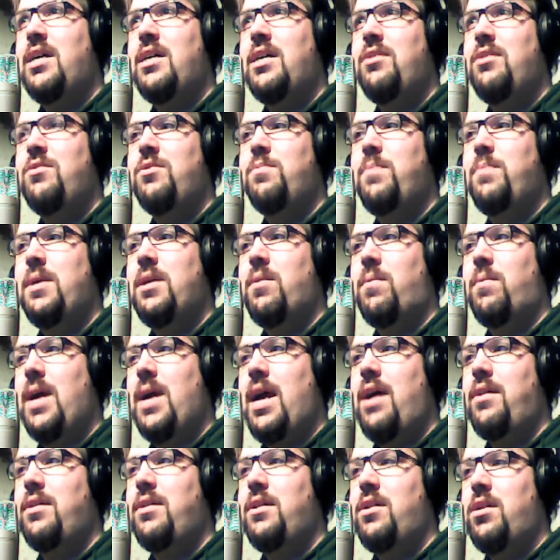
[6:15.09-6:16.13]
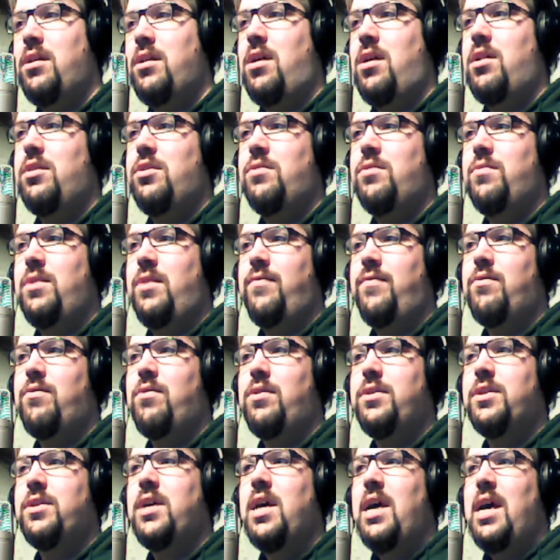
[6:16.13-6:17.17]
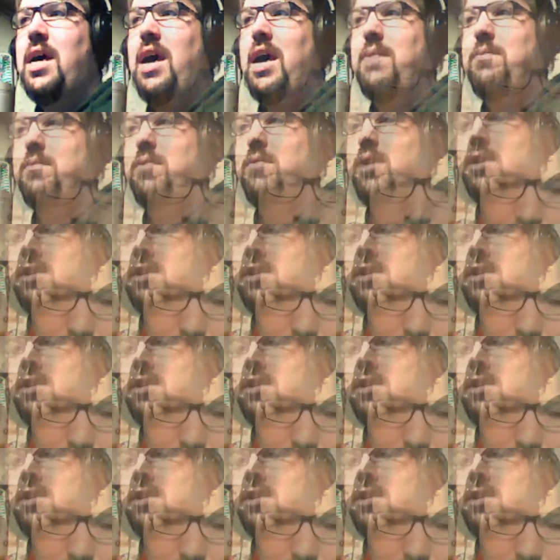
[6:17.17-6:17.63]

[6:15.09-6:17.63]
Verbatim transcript: He's been around and on Twitter, of course. I've been